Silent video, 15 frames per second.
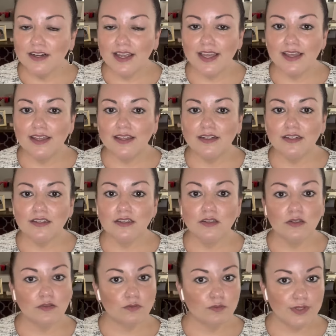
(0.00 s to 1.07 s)
and
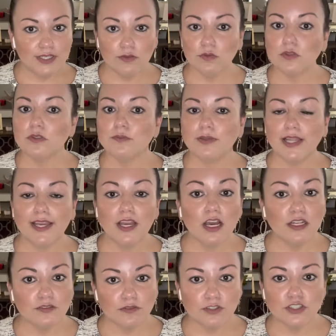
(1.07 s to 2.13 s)
we will play
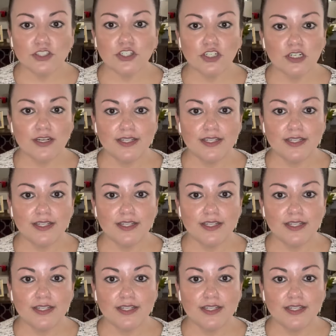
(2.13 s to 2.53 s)
on for sure.